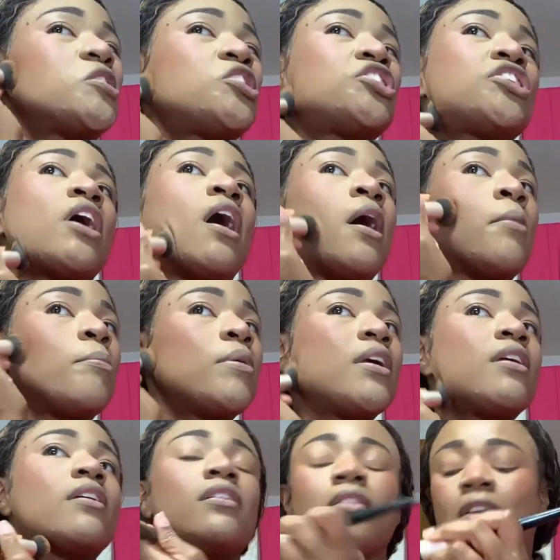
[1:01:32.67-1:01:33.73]

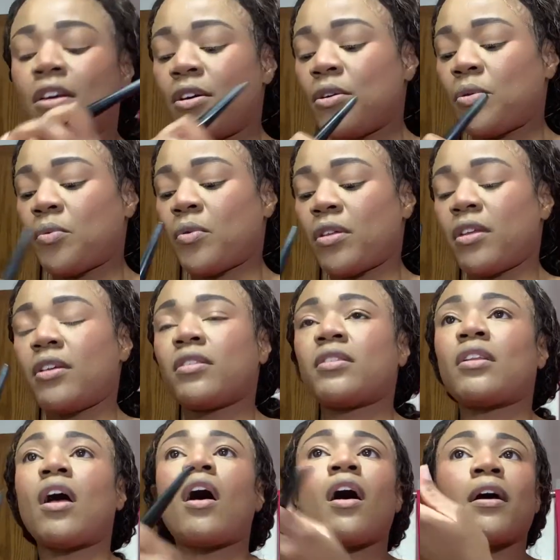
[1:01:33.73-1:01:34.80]
choppy, whether it's
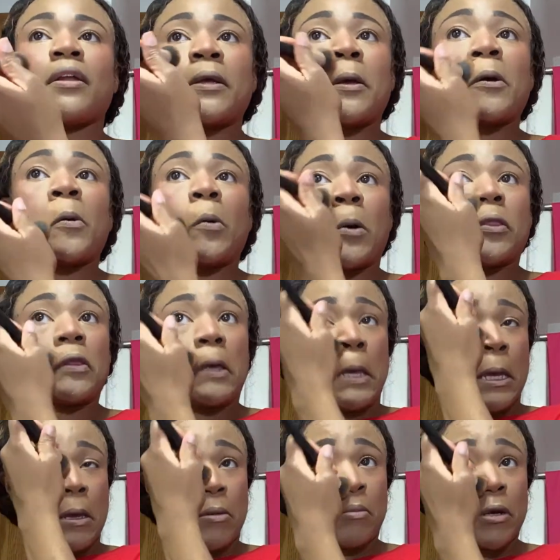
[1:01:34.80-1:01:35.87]
the audio or the
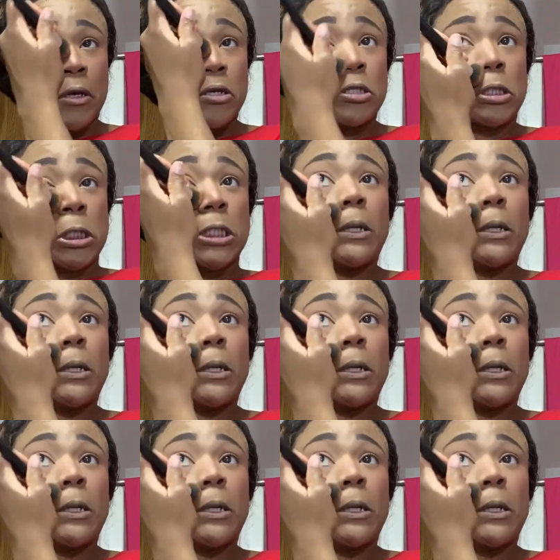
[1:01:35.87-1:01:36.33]
image.